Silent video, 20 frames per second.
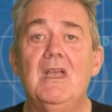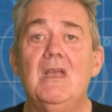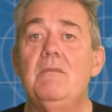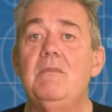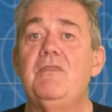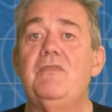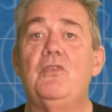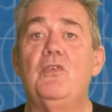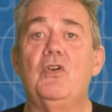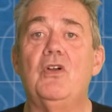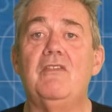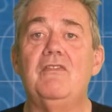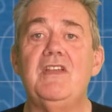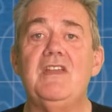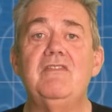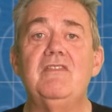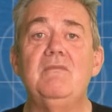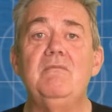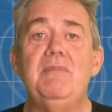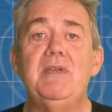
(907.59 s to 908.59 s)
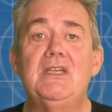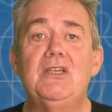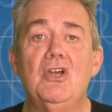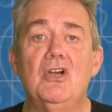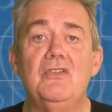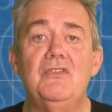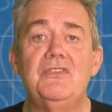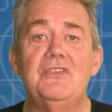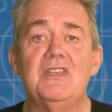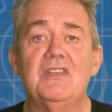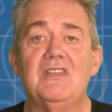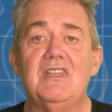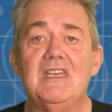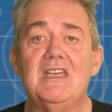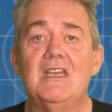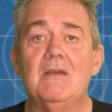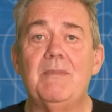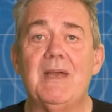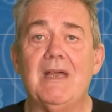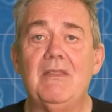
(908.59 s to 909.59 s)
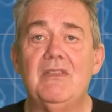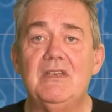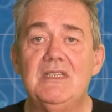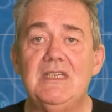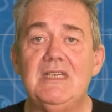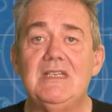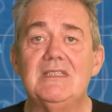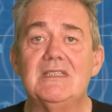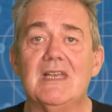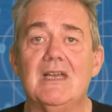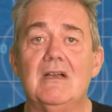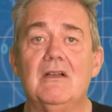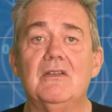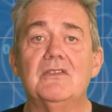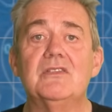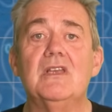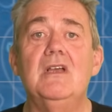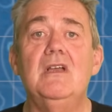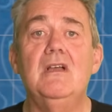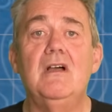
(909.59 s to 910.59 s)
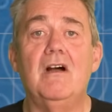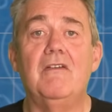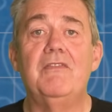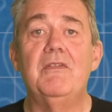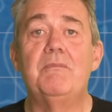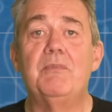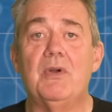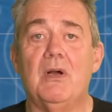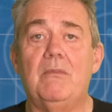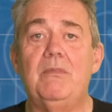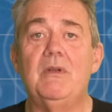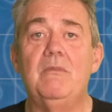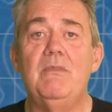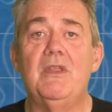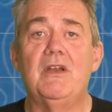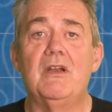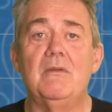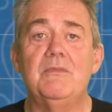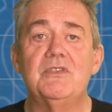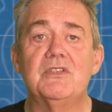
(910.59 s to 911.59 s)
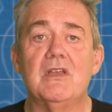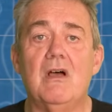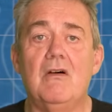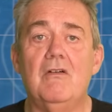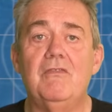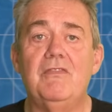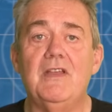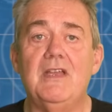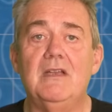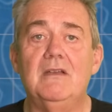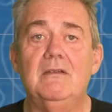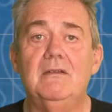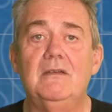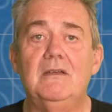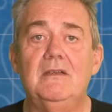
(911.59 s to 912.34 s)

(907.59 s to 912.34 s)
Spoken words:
before I've even begun to think about the details of the problem that I'm solving.